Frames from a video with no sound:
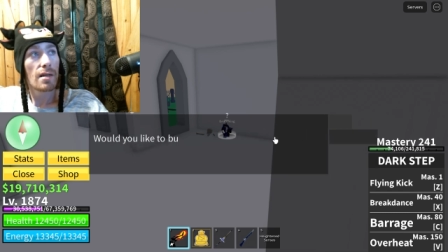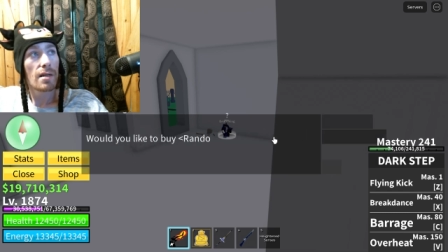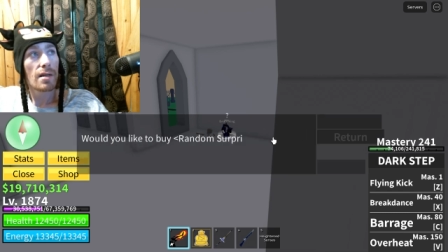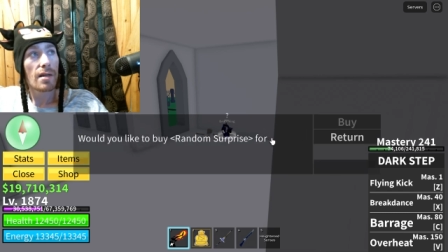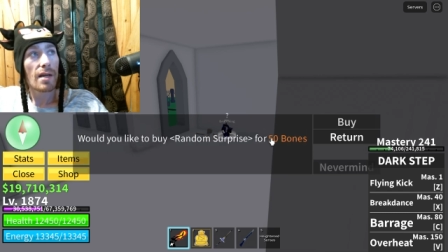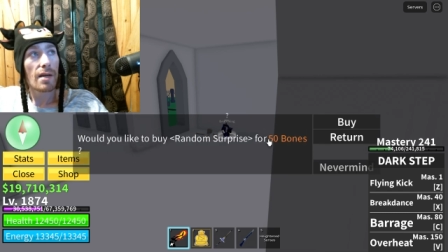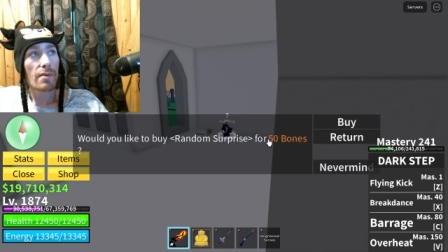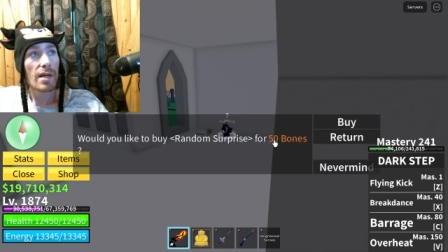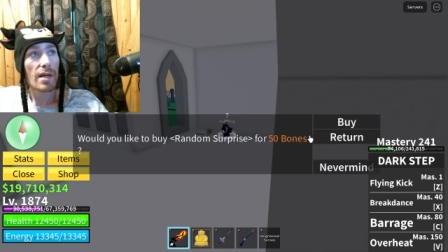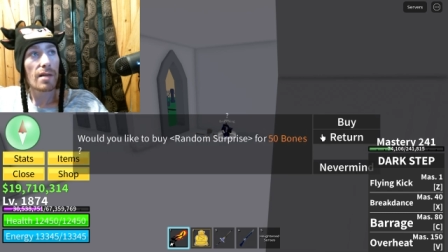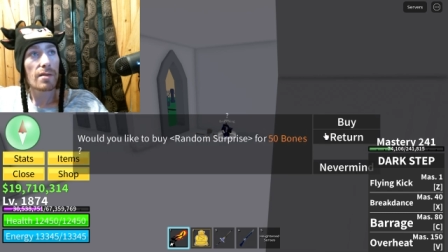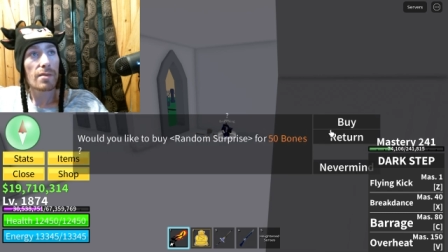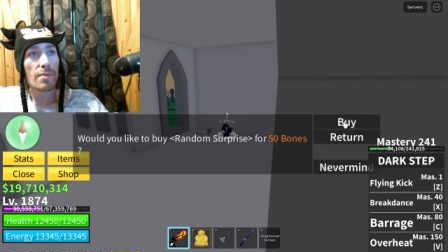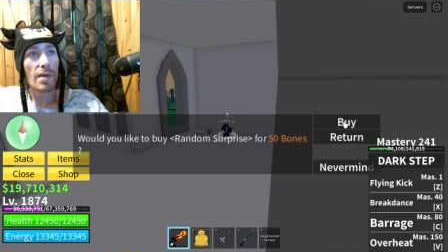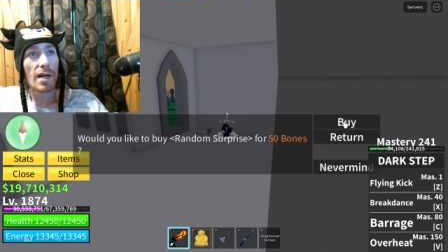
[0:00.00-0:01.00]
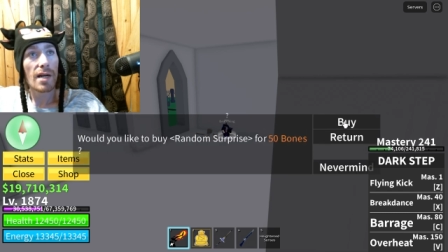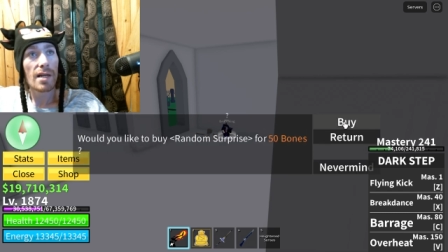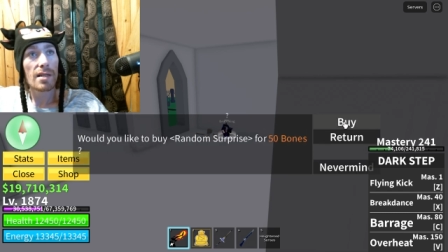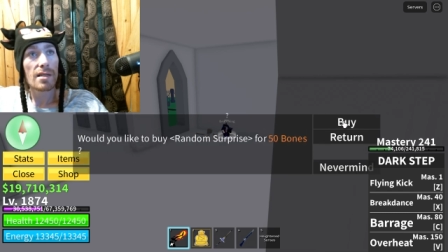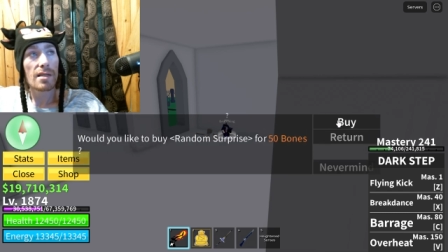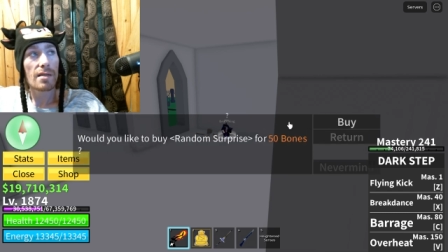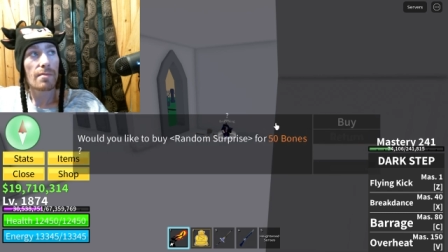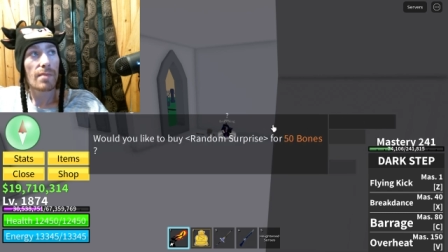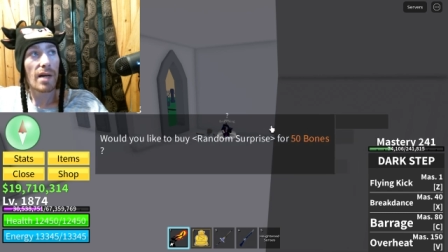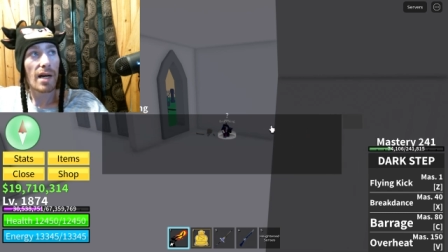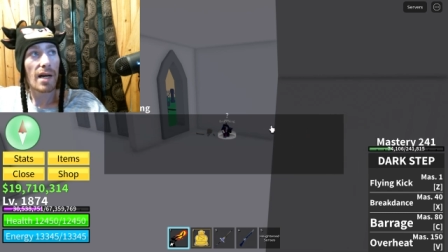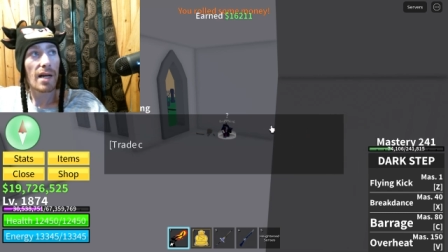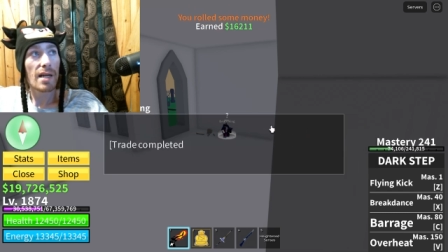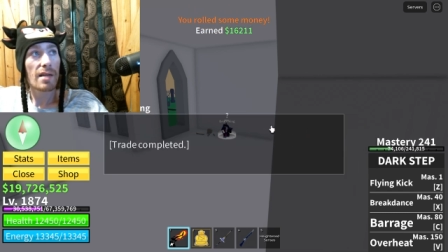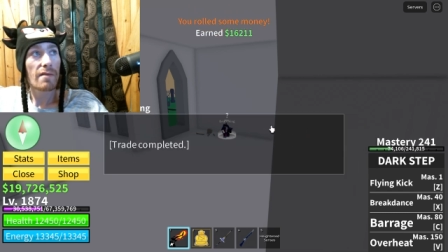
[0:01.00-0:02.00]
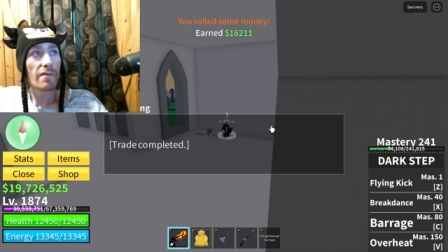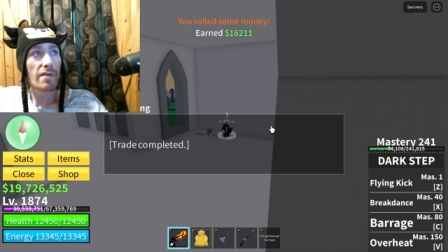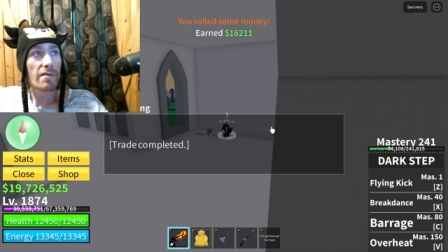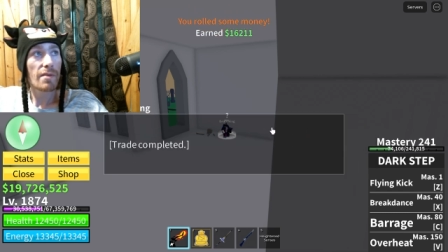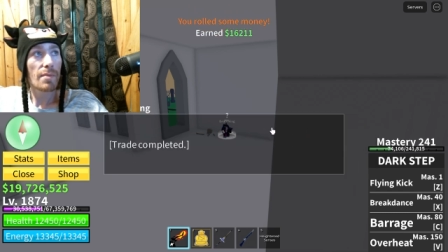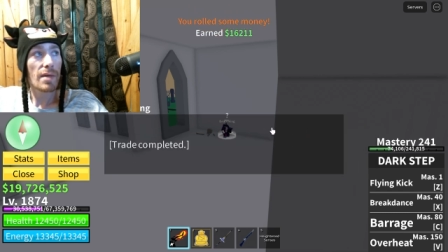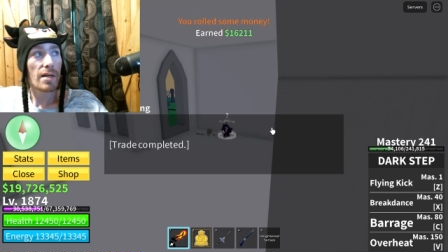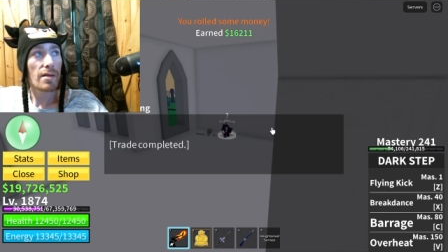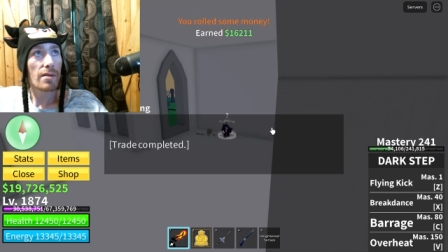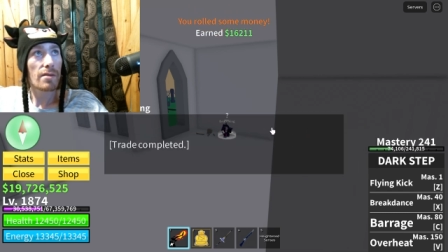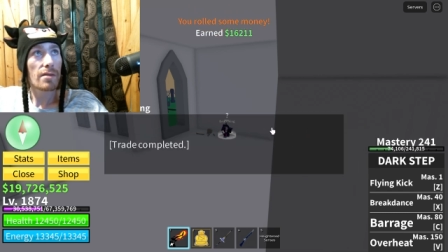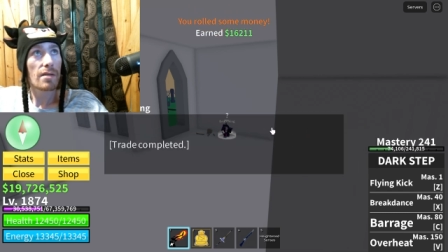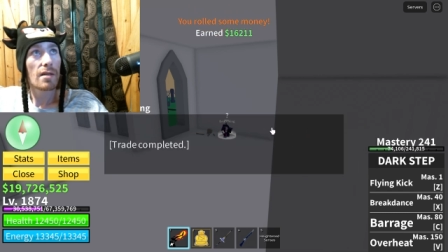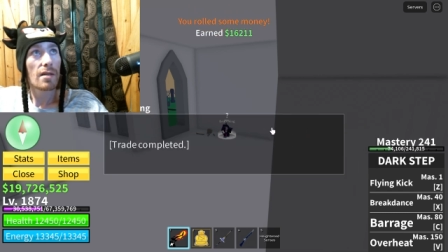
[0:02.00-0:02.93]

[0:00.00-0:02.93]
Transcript: Okay, random surprise, buy 50 bones.